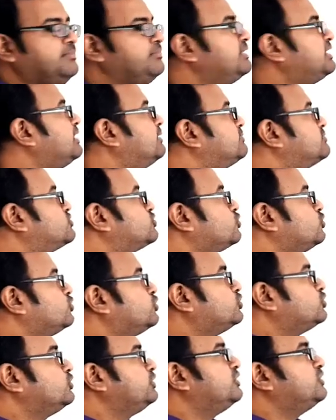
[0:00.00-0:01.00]
becomes root
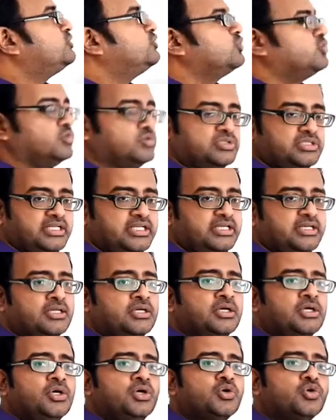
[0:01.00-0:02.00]
2 into root 3.
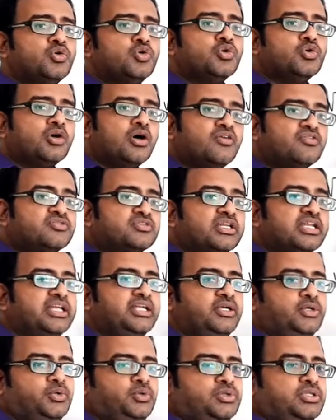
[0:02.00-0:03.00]
Root of 3
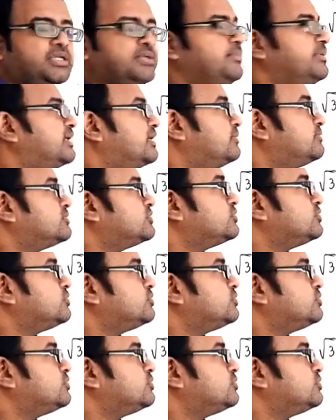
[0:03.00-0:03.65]
into 3 becomes